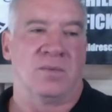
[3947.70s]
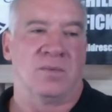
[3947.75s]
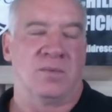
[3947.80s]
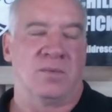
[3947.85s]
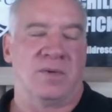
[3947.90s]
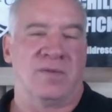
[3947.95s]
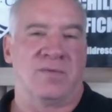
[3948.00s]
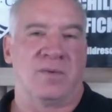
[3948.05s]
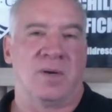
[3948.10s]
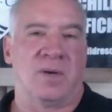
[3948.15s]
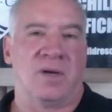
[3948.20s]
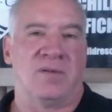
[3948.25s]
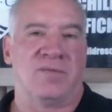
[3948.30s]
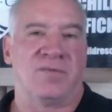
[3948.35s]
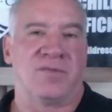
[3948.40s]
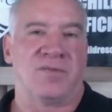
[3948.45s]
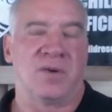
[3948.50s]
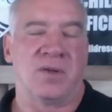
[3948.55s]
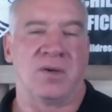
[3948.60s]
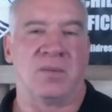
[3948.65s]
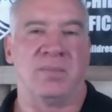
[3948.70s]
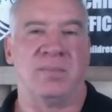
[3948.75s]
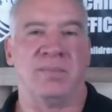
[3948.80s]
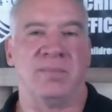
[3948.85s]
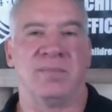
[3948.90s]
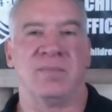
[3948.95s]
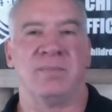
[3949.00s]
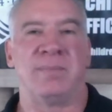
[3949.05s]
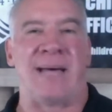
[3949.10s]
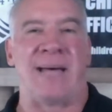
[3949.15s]
We've run further
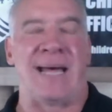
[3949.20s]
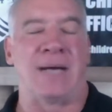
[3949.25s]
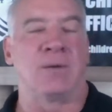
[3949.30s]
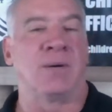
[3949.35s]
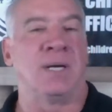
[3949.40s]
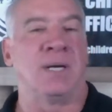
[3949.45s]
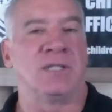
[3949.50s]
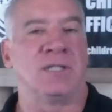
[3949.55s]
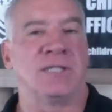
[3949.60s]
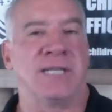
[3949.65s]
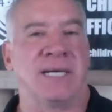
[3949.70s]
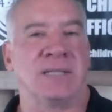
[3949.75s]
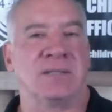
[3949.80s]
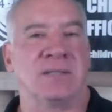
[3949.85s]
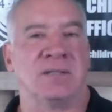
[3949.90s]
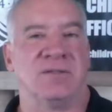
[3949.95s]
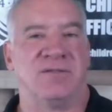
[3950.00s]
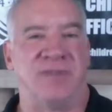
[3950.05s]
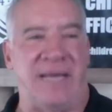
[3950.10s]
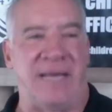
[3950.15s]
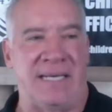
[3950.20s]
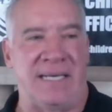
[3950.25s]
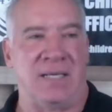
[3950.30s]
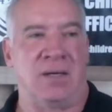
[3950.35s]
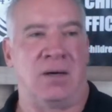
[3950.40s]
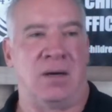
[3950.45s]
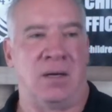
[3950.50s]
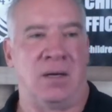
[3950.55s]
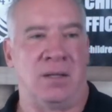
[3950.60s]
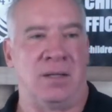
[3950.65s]
background checks and
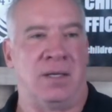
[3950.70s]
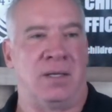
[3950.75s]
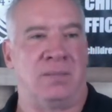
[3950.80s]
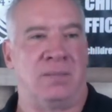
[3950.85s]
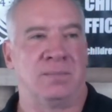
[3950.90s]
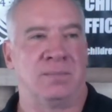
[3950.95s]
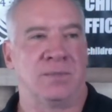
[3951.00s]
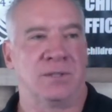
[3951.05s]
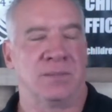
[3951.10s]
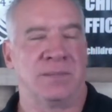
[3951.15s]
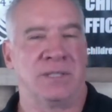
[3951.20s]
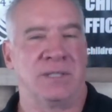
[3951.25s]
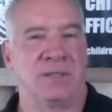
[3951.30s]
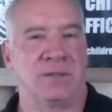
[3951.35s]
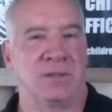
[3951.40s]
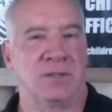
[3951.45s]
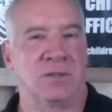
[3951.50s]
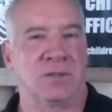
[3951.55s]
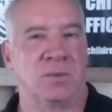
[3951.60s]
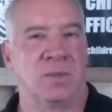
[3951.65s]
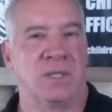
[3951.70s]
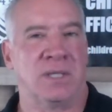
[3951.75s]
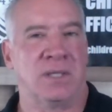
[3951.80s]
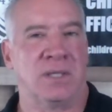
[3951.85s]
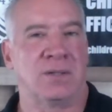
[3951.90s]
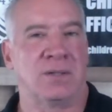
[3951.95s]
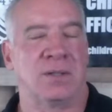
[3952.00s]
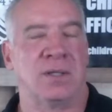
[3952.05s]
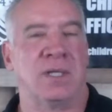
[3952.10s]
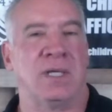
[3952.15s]
vetting on them. Some of these are 20
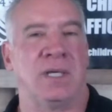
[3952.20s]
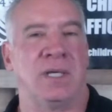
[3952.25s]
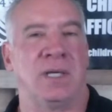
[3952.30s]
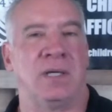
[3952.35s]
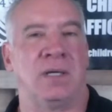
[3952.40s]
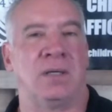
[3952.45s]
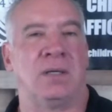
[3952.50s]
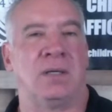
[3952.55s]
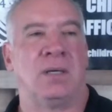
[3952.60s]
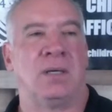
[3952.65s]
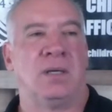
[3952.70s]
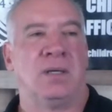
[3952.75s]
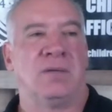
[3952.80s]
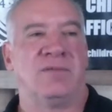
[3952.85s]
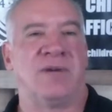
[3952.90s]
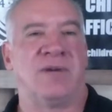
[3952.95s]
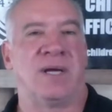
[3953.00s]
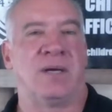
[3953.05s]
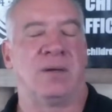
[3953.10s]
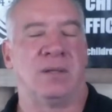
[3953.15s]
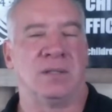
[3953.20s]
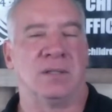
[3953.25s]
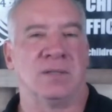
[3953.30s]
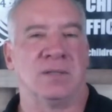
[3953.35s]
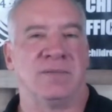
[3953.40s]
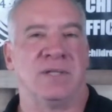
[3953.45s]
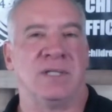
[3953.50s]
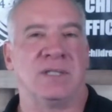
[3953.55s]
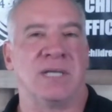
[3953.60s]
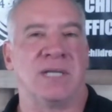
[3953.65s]
and 30-year veterans
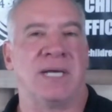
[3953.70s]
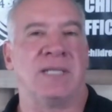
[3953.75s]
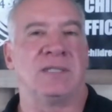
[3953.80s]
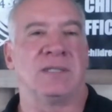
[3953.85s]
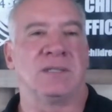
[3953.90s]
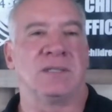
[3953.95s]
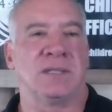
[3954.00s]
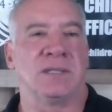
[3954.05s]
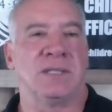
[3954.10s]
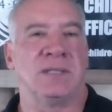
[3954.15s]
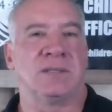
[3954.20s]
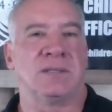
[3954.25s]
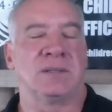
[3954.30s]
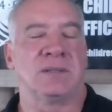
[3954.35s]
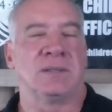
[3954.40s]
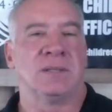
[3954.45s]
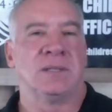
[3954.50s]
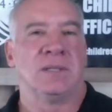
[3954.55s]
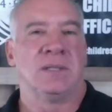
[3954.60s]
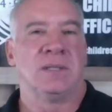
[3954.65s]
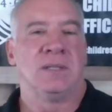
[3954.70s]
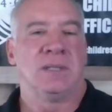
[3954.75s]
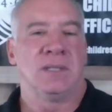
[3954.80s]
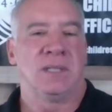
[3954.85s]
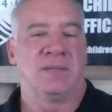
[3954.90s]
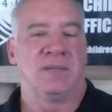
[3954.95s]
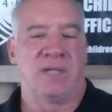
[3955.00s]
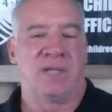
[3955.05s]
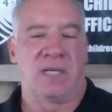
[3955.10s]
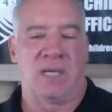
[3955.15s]
of these agencies.
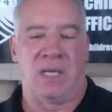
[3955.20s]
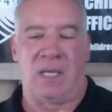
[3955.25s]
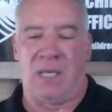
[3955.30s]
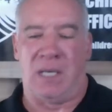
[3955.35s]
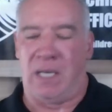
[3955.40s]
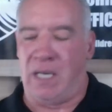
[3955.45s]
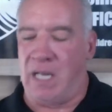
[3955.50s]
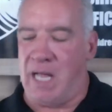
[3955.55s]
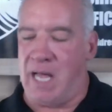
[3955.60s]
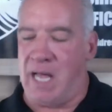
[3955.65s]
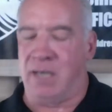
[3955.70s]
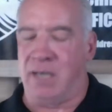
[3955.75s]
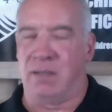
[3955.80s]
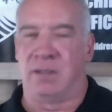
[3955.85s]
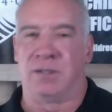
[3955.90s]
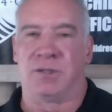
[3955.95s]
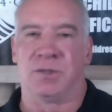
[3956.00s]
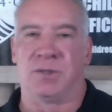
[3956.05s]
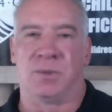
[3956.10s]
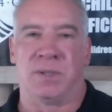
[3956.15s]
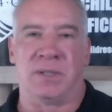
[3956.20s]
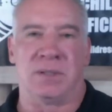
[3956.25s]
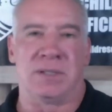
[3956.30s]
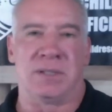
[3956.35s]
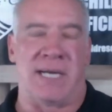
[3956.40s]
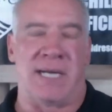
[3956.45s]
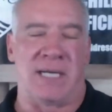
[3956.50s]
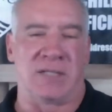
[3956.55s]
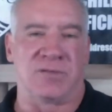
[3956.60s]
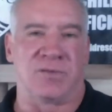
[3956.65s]
And they've done a lot in joint
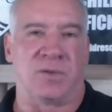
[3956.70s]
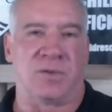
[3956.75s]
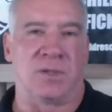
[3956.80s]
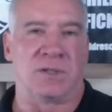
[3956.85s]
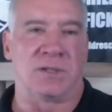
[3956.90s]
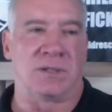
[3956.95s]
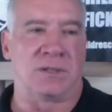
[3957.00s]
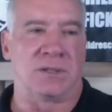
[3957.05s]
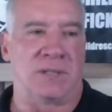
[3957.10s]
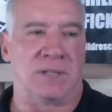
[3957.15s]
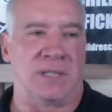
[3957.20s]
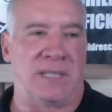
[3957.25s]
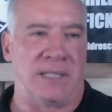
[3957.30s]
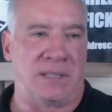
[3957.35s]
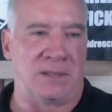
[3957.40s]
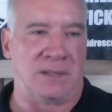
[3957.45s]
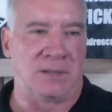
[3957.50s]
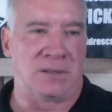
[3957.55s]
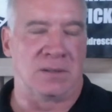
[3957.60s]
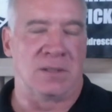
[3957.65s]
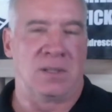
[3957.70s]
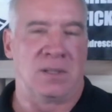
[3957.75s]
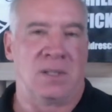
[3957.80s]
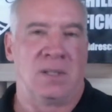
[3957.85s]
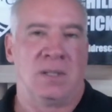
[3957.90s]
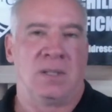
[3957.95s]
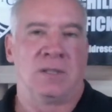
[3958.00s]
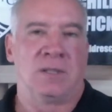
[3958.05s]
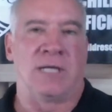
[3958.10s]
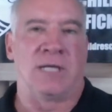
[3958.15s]
task forces against
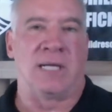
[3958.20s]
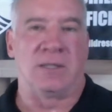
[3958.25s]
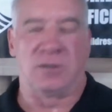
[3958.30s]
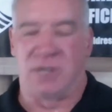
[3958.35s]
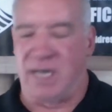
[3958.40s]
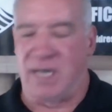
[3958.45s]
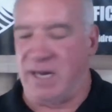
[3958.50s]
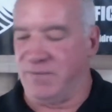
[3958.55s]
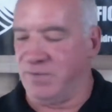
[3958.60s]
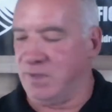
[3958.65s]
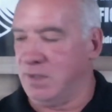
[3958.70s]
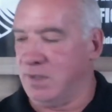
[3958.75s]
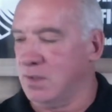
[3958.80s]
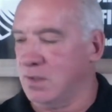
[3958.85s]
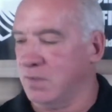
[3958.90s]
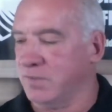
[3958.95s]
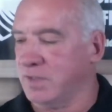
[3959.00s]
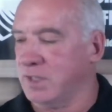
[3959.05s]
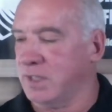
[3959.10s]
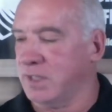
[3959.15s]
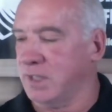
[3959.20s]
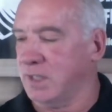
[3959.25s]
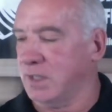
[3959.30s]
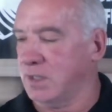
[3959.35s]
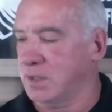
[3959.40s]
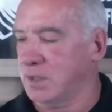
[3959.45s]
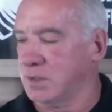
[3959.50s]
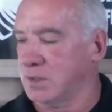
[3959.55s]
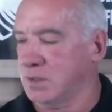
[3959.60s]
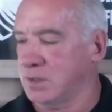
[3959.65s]
child trafficking over the
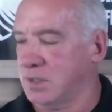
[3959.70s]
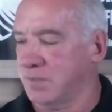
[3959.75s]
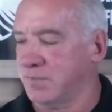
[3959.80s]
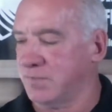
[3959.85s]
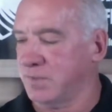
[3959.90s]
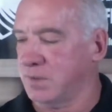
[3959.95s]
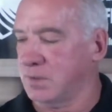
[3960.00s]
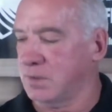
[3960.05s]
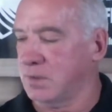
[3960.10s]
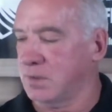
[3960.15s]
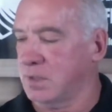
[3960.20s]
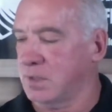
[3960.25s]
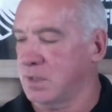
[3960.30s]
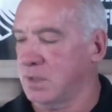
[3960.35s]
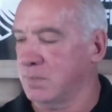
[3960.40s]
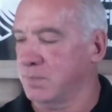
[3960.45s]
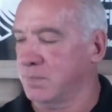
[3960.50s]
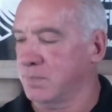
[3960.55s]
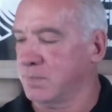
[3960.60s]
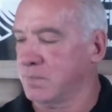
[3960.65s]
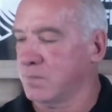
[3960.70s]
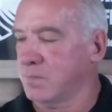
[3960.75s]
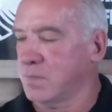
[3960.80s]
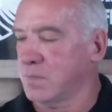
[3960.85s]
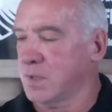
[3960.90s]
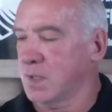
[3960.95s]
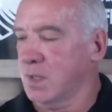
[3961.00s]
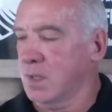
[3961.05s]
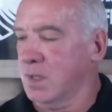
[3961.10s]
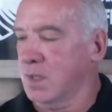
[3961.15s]
years and different
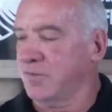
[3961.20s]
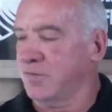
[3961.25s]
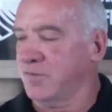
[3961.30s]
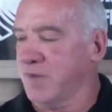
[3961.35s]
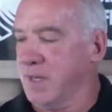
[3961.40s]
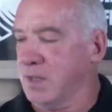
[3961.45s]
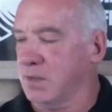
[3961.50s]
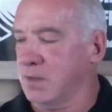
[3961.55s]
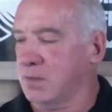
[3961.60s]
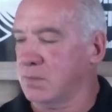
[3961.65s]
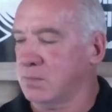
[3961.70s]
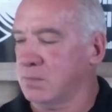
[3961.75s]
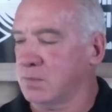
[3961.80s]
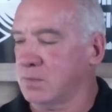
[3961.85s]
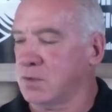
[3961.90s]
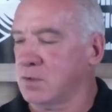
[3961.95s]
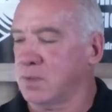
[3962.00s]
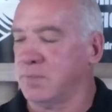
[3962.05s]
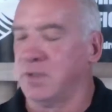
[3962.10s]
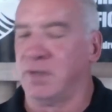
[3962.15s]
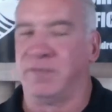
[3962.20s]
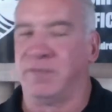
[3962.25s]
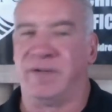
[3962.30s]
federal criminal